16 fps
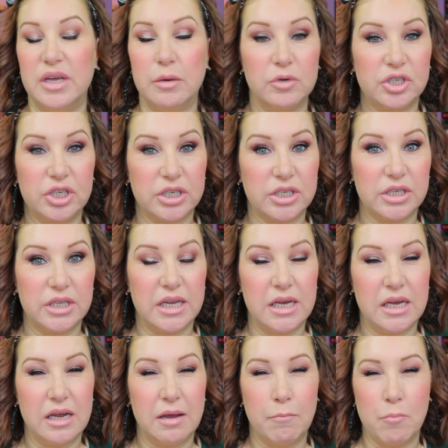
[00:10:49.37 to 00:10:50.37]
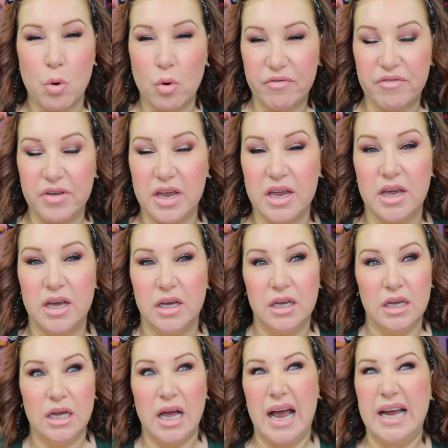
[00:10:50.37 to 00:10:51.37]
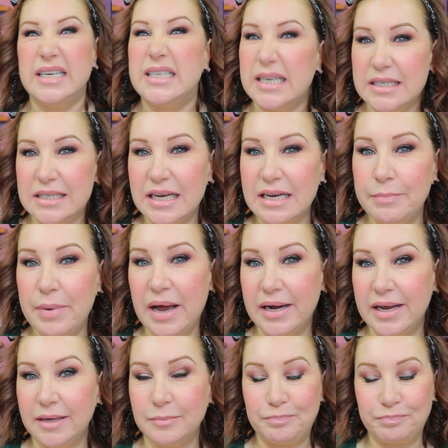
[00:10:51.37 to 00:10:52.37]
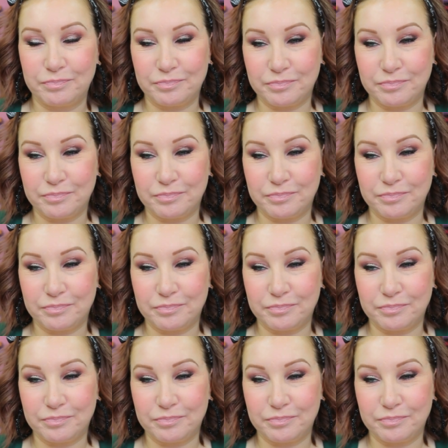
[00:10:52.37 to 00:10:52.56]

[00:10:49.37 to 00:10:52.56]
it was just the Morphe 18T palette.